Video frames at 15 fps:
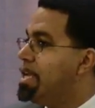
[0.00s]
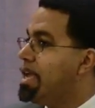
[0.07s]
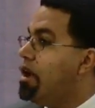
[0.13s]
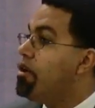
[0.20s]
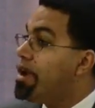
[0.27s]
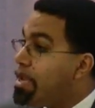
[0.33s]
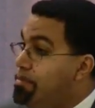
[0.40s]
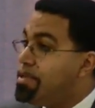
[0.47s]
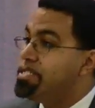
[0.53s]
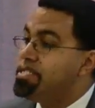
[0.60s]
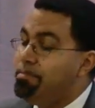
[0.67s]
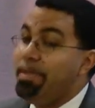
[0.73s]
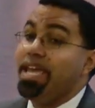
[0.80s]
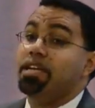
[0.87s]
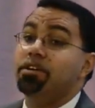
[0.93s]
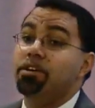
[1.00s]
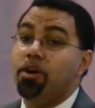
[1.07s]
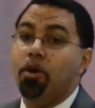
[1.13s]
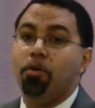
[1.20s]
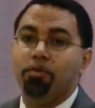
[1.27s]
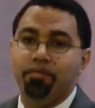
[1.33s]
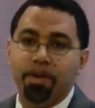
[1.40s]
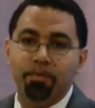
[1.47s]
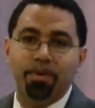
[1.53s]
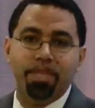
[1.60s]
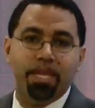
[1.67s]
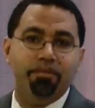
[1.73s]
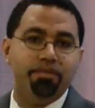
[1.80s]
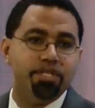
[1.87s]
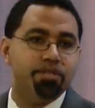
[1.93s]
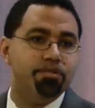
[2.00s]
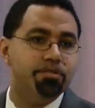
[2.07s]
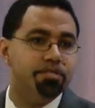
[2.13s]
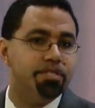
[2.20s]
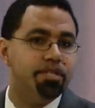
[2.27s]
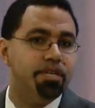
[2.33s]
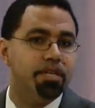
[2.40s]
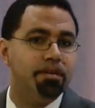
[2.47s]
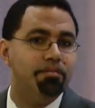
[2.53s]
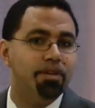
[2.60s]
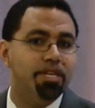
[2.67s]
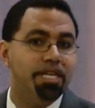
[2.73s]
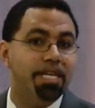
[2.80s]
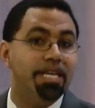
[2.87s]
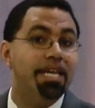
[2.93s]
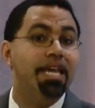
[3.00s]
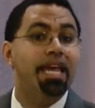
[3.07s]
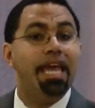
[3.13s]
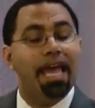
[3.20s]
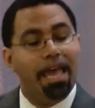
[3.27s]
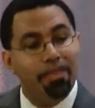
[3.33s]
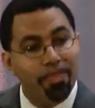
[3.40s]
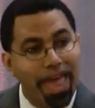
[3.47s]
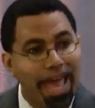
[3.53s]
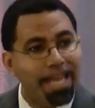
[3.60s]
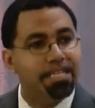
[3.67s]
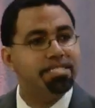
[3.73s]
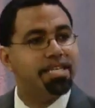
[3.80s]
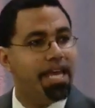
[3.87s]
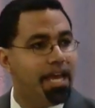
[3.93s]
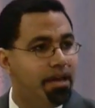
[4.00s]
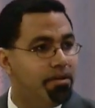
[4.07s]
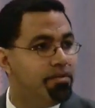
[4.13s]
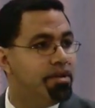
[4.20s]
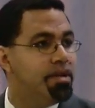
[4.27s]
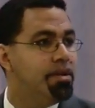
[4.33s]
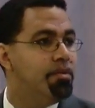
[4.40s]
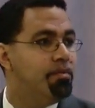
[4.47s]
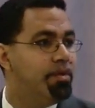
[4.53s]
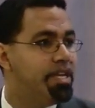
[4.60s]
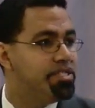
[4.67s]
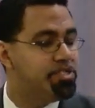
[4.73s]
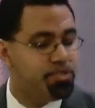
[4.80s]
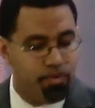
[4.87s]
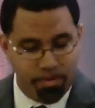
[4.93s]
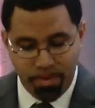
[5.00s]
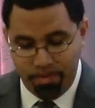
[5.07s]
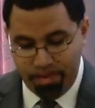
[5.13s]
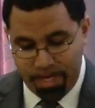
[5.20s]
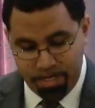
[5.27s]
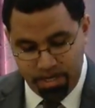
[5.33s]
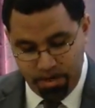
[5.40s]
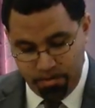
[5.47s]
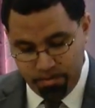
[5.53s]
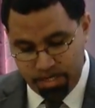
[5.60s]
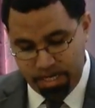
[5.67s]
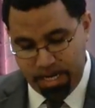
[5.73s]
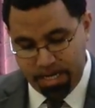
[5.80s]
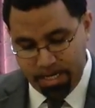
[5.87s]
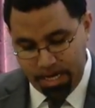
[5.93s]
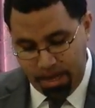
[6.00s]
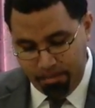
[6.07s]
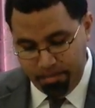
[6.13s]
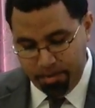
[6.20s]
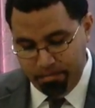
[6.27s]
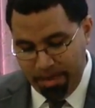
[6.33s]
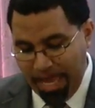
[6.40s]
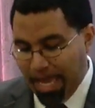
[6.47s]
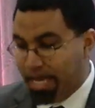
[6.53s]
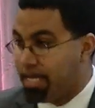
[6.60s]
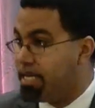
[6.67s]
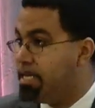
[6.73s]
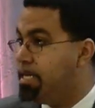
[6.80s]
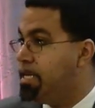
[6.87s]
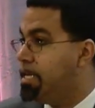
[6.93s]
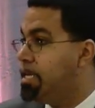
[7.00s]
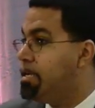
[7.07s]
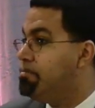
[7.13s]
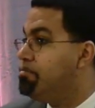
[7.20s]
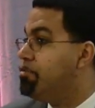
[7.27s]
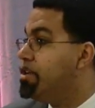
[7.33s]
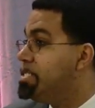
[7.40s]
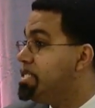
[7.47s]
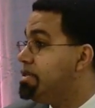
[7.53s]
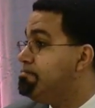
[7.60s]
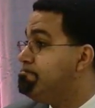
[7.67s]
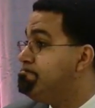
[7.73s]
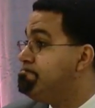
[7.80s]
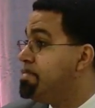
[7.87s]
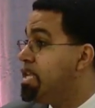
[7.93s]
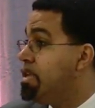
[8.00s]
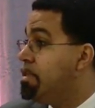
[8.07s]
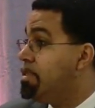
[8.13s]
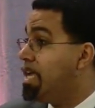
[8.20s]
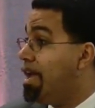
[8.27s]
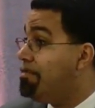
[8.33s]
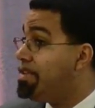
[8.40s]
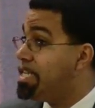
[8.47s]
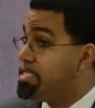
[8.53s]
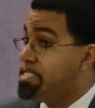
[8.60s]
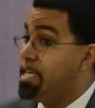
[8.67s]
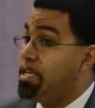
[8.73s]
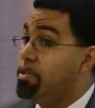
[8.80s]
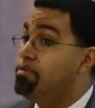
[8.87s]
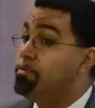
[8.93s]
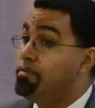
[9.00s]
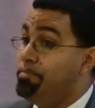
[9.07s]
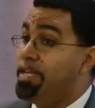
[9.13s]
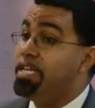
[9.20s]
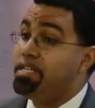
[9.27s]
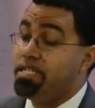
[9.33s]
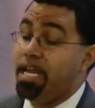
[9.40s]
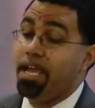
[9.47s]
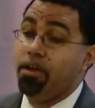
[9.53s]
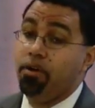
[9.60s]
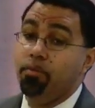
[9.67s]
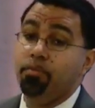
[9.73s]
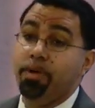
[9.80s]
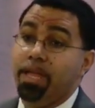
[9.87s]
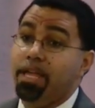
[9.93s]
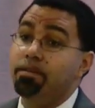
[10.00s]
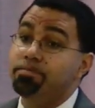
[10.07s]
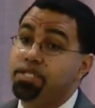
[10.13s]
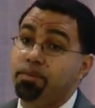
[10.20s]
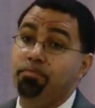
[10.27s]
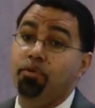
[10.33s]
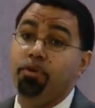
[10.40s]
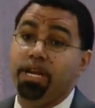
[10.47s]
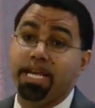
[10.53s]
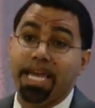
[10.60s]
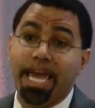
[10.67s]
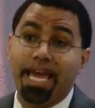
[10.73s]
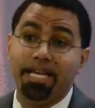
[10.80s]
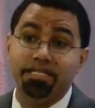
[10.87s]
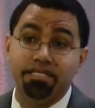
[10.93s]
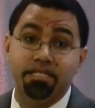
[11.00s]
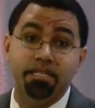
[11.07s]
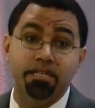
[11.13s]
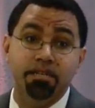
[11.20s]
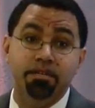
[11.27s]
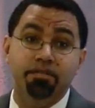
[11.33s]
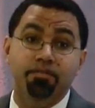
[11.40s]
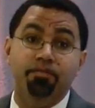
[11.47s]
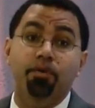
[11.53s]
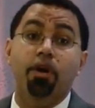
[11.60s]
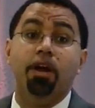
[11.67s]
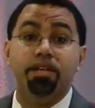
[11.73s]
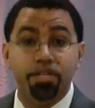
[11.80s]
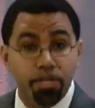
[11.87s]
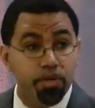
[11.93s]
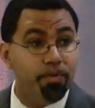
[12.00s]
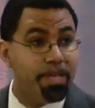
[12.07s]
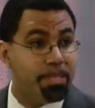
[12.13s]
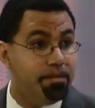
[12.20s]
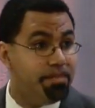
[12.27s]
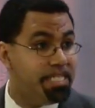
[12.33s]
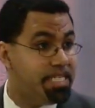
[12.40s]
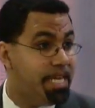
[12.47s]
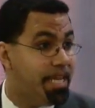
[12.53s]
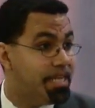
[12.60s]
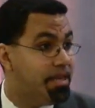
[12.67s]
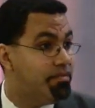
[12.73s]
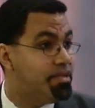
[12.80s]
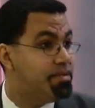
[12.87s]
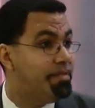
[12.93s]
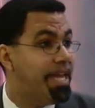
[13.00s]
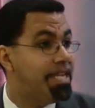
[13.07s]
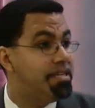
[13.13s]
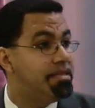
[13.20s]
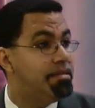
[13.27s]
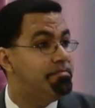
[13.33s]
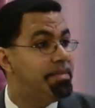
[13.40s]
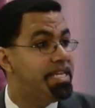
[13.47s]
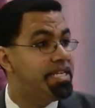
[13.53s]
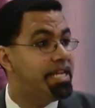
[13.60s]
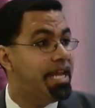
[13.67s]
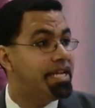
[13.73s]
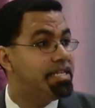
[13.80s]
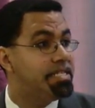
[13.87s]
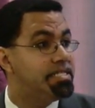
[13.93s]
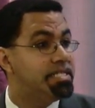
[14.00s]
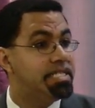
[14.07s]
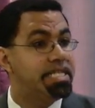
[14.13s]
are able to make a go of it when they return to the community, and that is how we ensure that they don't end up back in prison. The evidence that you will build, I hope, will help support a case for undoing the mistake that was made in the mid-90s to